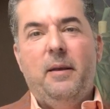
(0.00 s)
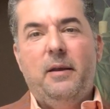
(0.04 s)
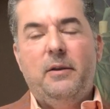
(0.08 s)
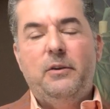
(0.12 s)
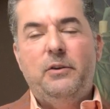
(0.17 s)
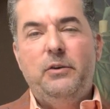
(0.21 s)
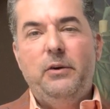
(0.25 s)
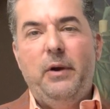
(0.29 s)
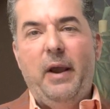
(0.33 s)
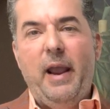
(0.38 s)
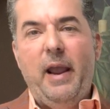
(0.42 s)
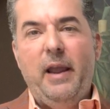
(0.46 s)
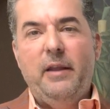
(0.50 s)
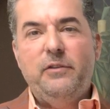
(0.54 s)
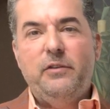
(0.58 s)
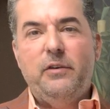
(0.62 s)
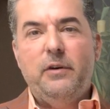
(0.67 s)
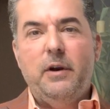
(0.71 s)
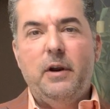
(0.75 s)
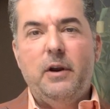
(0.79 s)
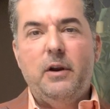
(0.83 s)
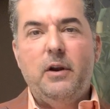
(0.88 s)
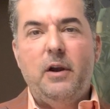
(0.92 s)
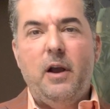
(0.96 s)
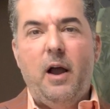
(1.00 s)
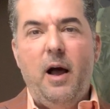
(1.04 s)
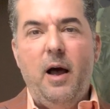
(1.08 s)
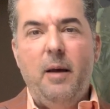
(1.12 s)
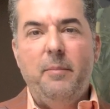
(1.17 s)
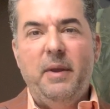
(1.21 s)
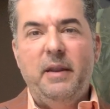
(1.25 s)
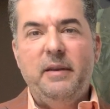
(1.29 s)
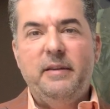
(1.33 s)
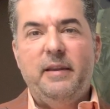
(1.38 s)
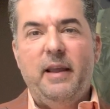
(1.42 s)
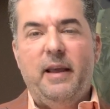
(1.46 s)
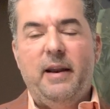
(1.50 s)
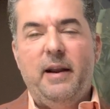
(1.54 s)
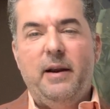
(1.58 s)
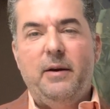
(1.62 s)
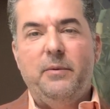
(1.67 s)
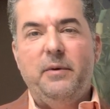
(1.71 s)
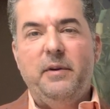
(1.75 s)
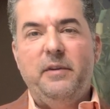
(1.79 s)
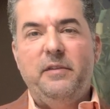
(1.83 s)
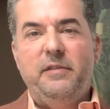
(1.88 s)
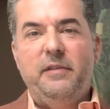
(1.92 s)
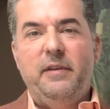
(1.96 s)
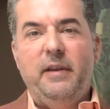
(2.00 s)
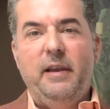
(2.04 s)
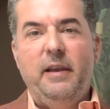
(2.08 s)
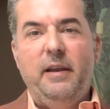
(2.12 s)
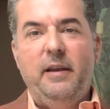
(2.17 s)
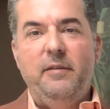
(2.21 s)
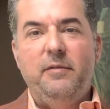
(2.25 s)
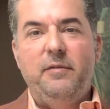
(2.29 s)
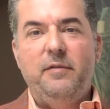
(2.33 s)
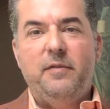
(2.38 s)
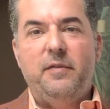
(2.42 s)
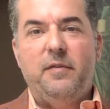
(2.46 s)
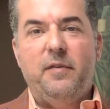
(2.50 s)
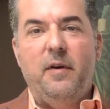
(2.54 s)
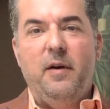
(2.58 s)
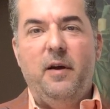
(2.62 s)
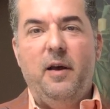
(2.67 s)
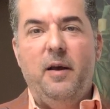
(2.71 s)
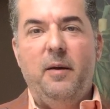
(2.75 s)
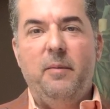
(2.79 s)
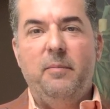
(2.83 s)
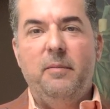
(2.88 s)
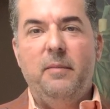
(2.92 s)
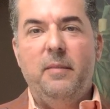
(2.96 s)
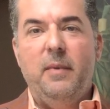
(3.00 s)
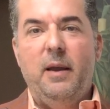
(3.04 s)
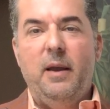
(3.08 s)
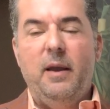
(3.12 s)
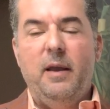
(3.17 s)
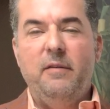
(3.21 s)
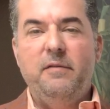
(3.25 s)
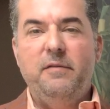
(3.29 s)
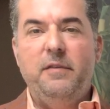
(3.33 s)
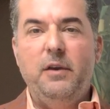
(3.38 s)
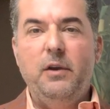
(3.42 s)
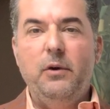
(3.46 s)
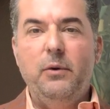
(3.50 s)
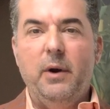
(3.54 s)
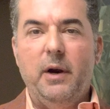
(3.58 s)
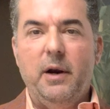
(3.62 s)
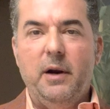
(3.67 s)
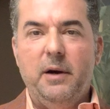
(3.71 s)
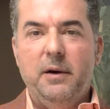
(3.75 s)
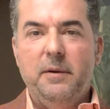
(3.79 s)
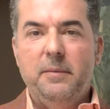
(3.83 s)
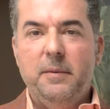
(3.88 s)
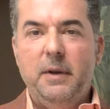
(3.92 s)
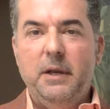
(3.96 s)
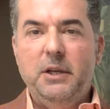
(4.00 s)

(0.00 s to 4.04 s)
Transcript: to answer a comment that I received from a viewer,